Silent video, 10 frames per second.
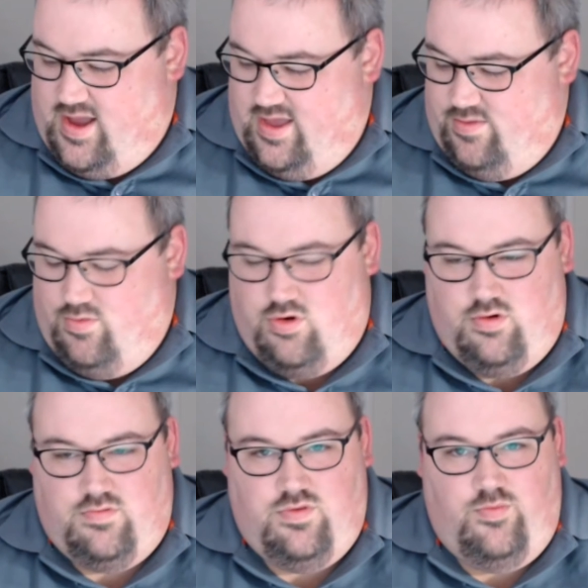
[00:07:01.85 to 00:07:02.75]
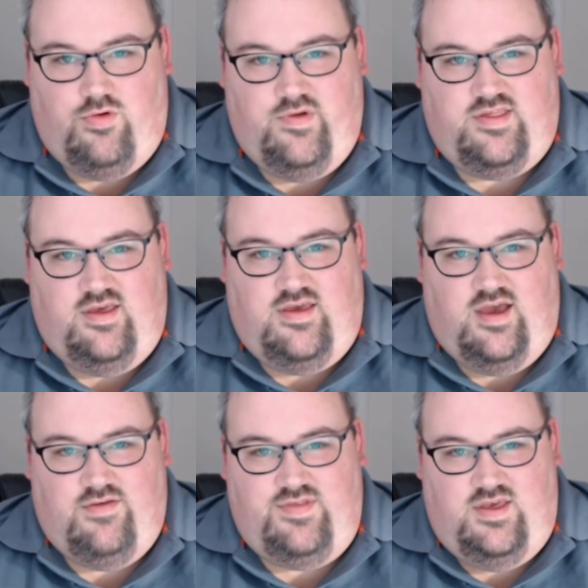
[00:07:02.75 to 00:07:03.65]
kind of the more the more recent
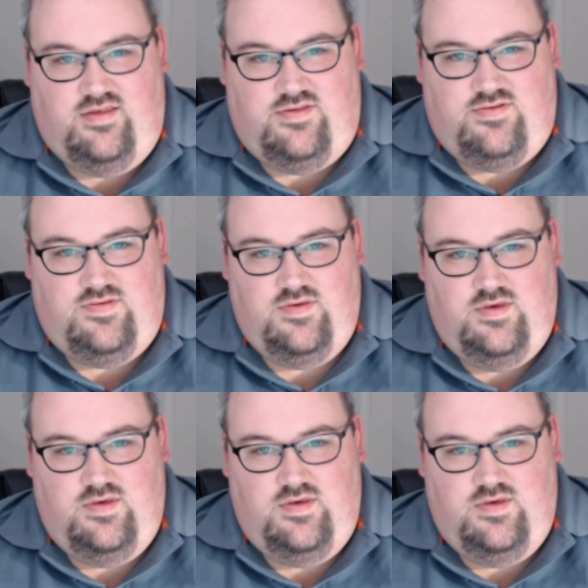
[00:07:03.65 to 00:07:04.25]
kick of these